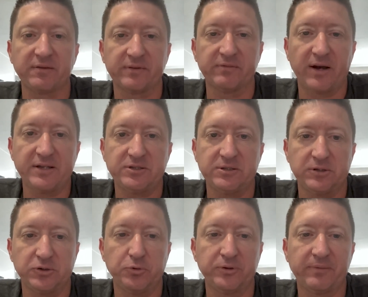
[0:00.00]
of devices,
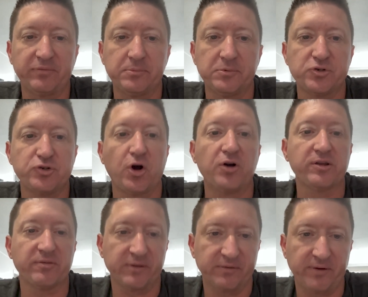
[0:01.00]
you're doing them for a
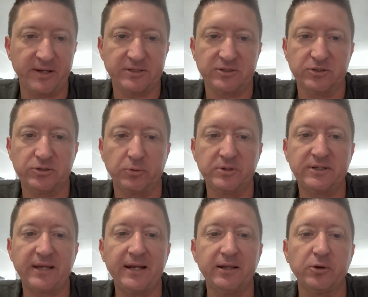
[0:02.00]
majority of the devices. So it's
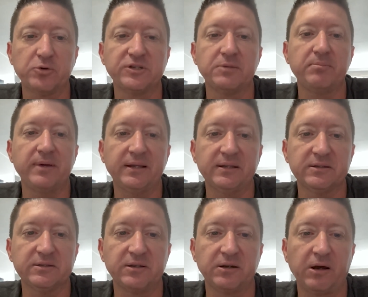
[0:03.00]
getting those
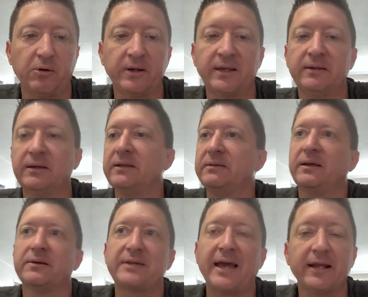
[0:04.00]
admins,
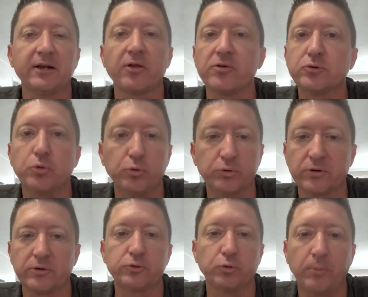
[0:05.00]
it's adding another tool to
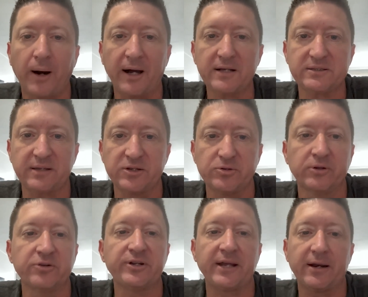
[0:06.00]
the toolbox and
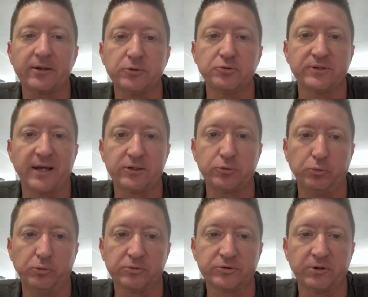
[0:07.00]
learning how to use that
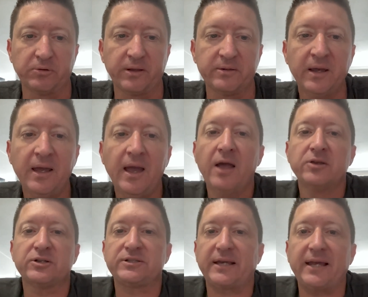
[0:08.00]
tool. So that,
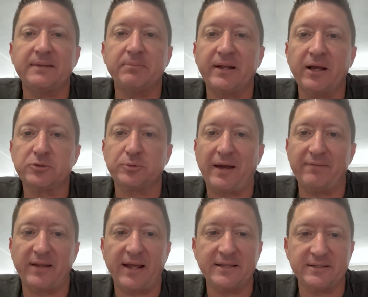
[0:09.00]
just like anybody else would have
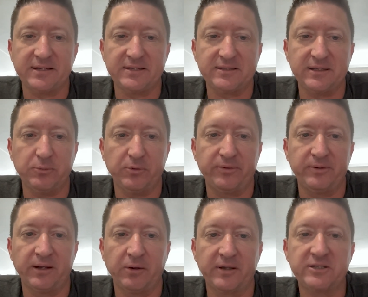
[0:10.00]
that hesitancy with,
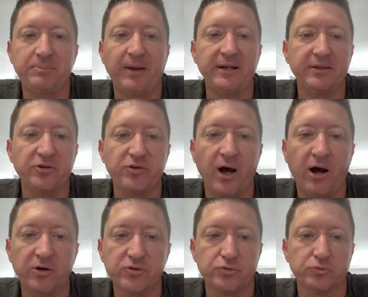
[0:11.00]
expanding their
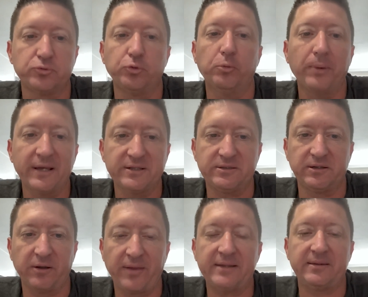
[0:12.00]
knowledge or tool base,
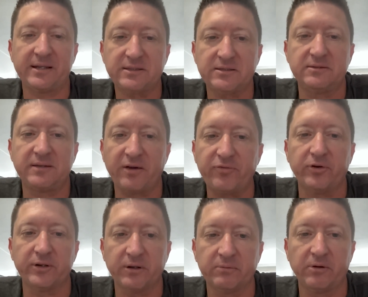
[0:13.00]
that's
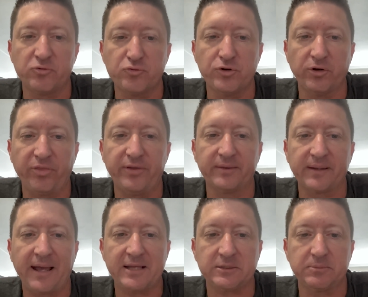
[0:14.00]
definitely a real thing that
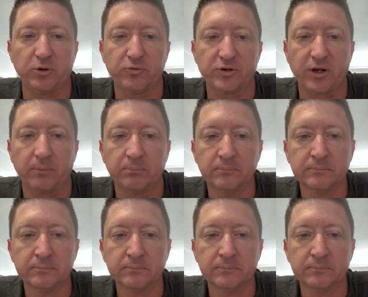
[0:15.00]
has to be overcome.